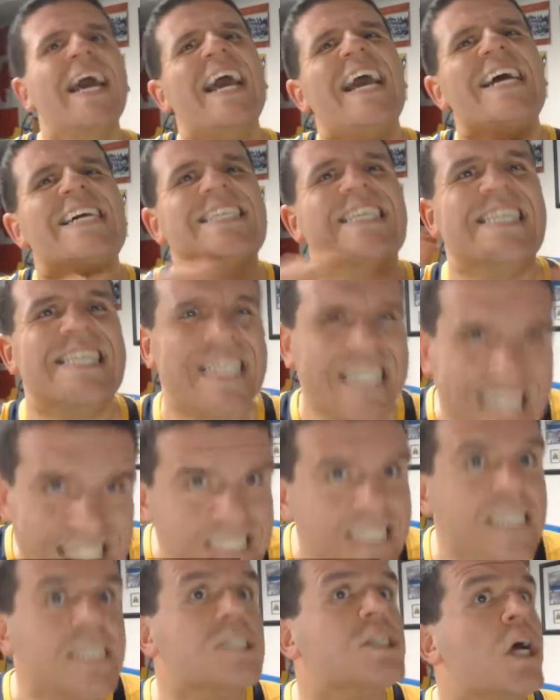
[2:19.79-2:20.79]
His
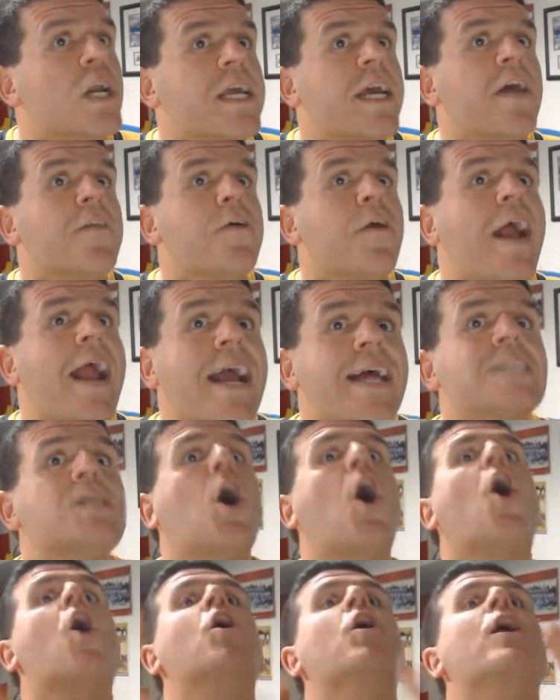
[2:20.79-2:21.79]
assistants, on the other hand,
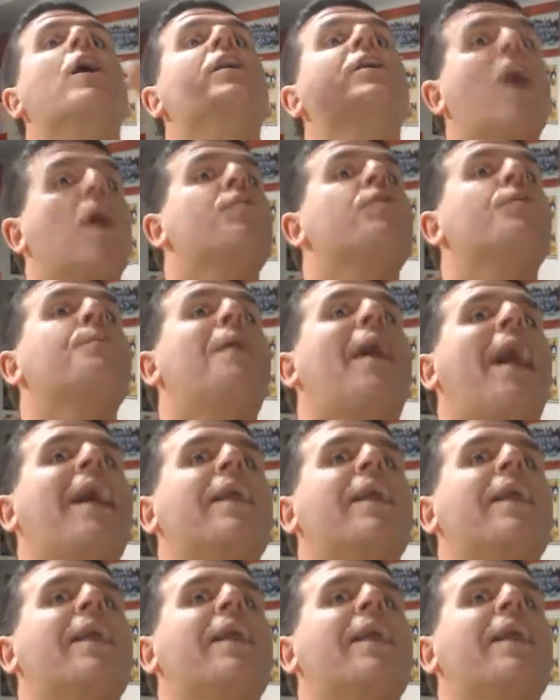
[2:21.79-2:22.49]
are another